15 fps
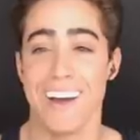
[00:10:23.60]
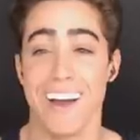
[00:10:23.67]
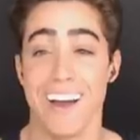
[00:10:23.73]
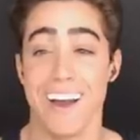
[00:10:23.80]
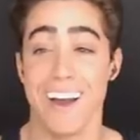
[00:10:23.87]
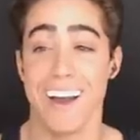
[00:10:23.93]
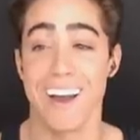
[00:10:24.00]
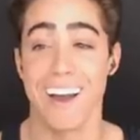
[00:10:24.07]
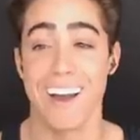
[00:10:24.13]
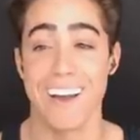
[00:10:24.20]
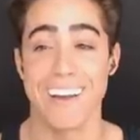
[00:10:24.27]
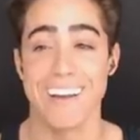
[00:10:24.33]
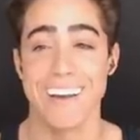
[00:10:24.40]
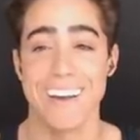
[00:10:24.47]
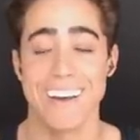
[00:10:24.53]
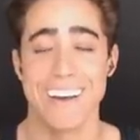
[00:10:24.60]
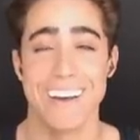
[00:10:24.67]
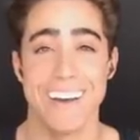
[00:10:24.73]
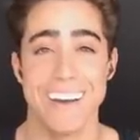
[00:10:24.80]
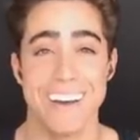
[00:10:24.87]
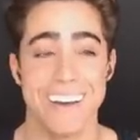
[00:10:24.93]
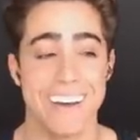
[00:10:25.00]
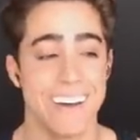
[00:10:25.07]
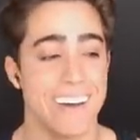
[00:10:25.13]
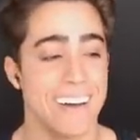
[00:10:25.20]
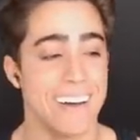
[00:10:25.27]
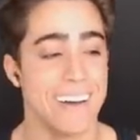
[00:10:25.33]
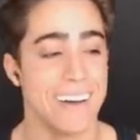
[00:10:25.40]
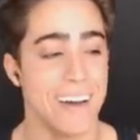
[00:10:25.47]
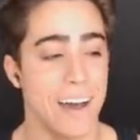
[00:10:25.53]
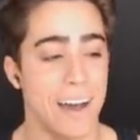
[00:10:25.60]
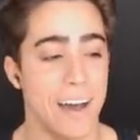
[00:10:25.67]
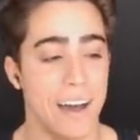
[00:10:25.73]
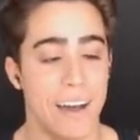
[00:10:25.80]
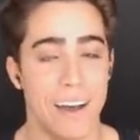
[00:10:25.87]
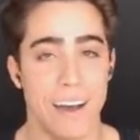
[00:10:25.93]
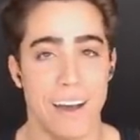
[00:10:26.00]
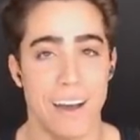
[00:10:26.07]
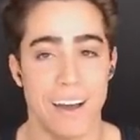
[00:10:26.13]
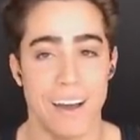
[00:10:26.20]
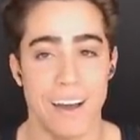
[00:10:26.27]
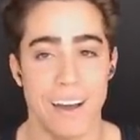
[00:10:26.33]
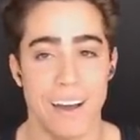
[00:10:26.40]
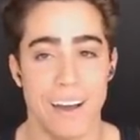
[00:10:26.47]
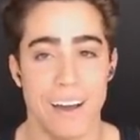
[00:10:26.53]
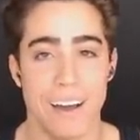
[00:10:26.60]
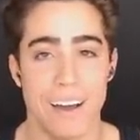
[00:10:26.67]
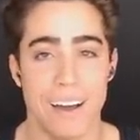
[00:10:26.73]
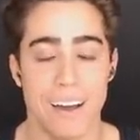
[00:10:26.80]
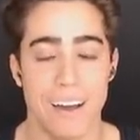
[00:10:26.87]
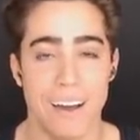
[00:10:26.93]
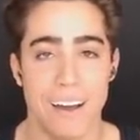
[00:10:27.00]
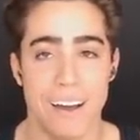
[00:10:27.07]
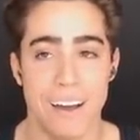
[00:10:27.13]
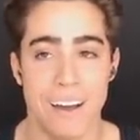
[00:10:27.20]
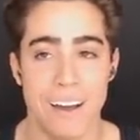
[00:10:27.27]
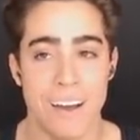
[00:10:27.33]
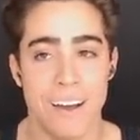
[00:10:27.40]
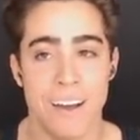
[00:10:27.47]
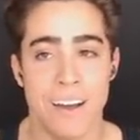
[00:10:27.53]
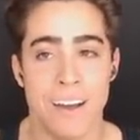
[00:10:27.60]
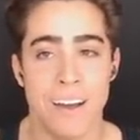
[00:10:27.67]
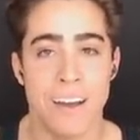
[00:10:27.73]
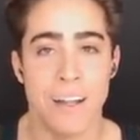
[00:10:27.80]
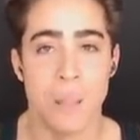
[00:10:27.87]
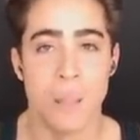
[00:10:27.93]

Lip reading: No words are spoken by the person on screen.